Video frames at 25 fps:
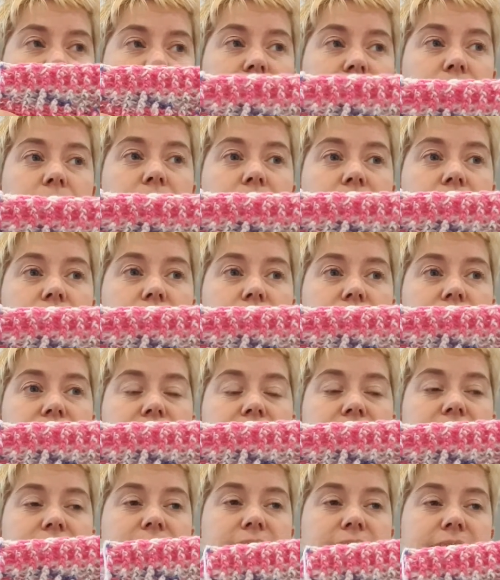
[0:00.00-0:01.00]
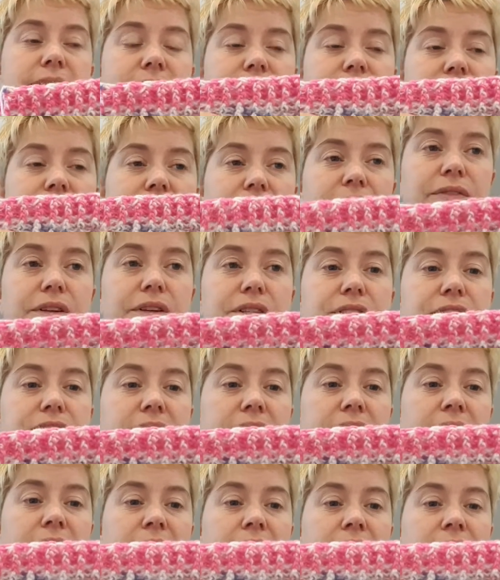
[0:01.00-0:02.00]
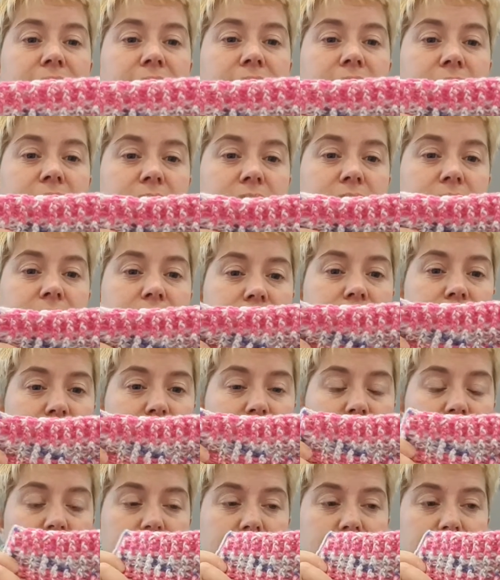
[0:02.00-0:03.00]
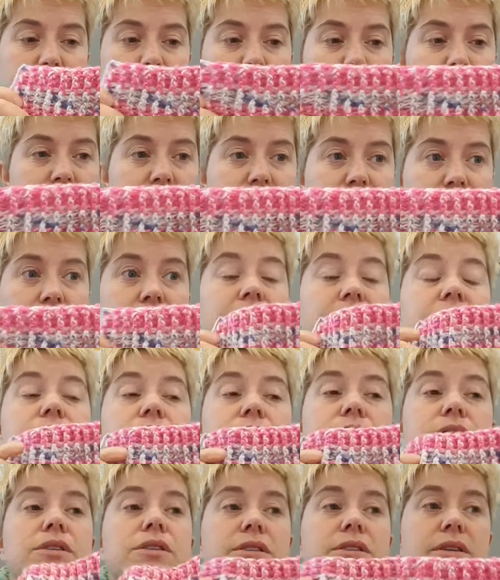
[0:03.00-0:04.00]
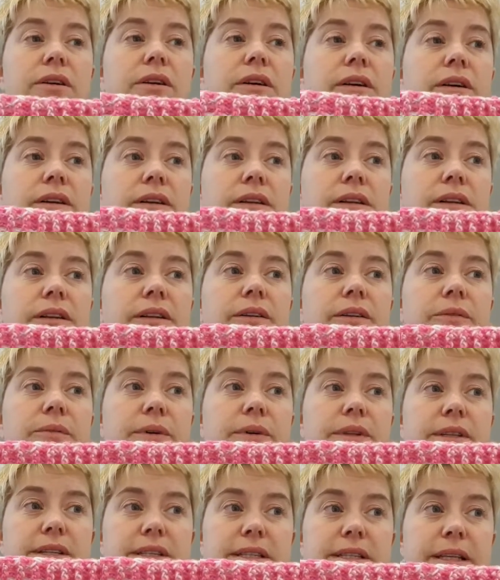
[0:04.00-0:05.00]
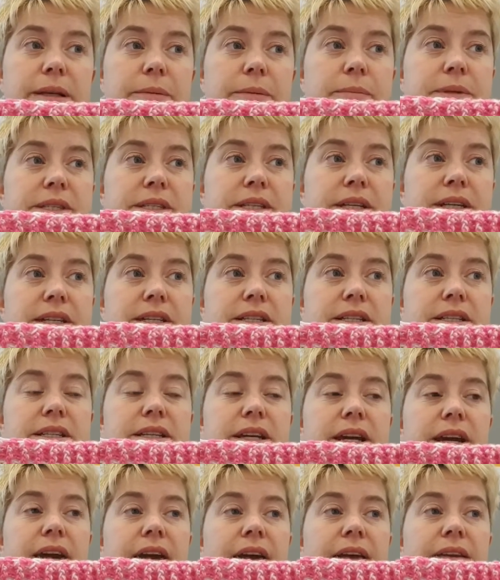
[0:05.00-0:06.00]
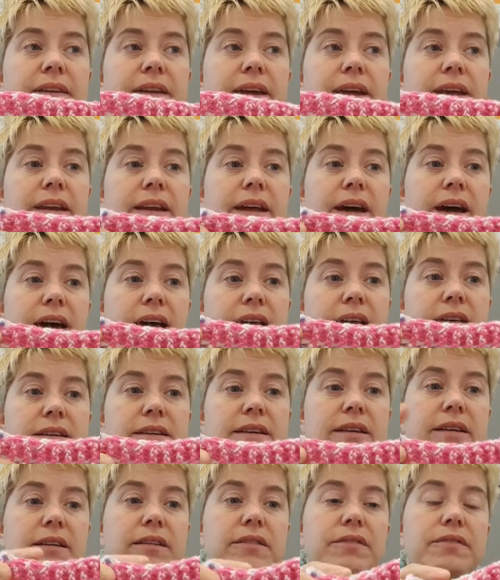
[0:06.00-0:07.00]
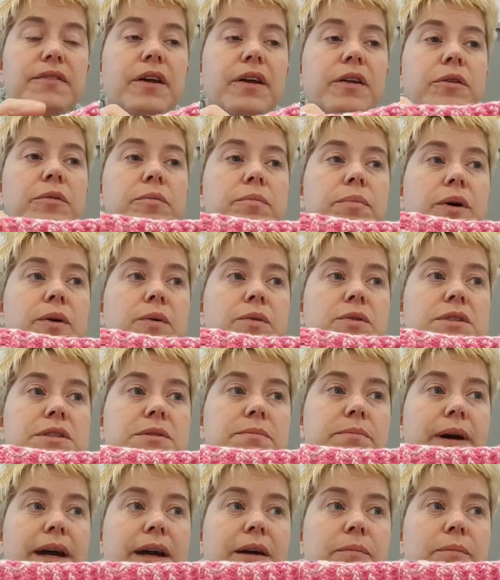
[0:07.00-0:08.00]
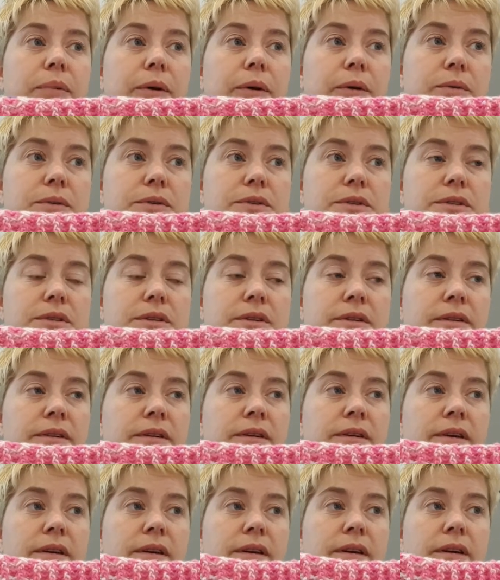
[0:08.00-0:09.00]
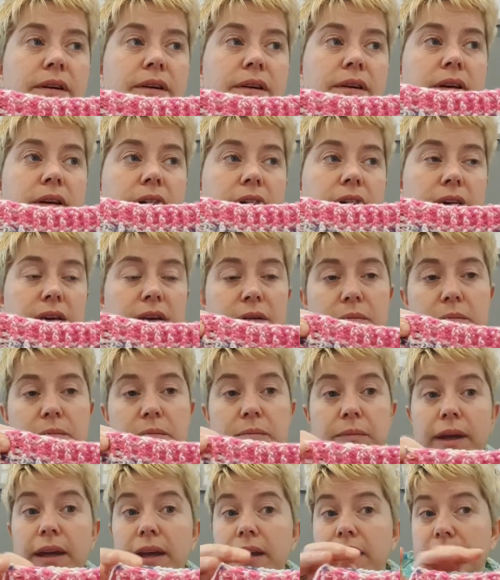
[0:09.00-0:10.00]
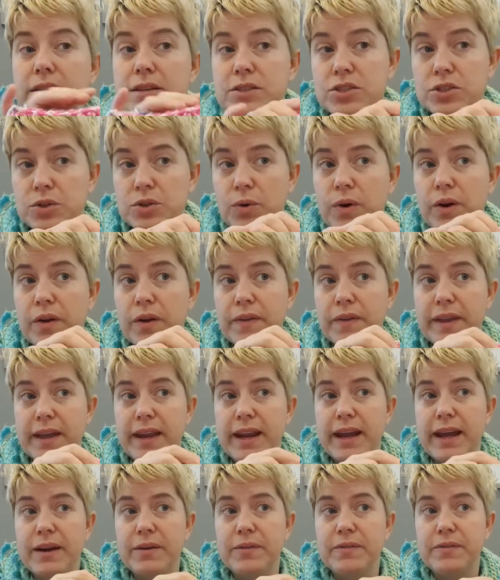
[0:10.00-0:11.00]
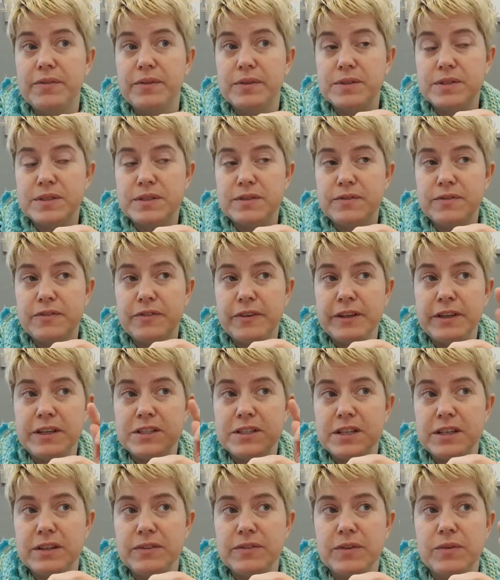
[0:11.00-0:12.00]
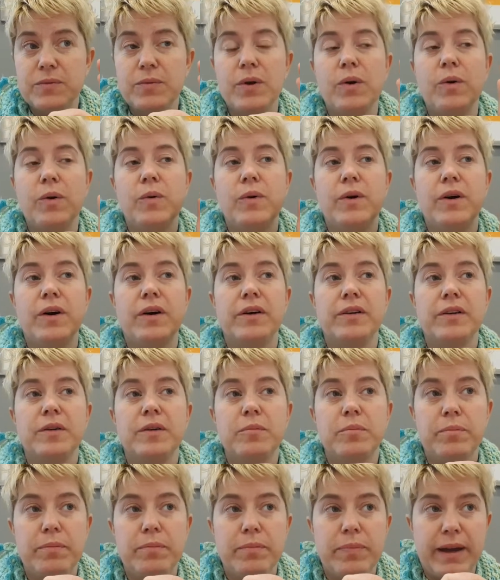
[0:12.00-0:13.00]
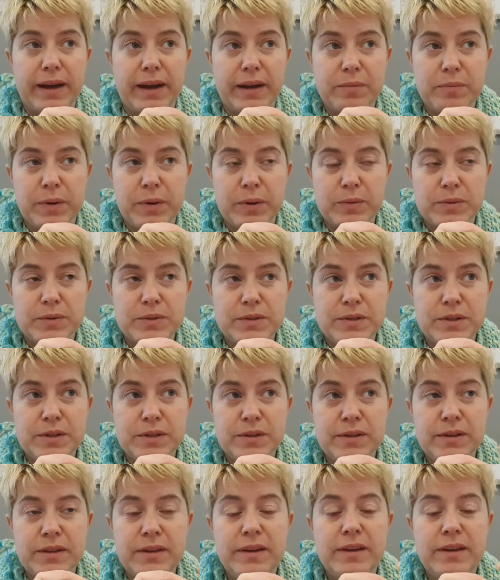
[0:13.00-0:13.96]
double crochets in every chain, made it into a circle with a slip stitch, and then I did front post, back post, and made sure that I was finishing the row on a back post.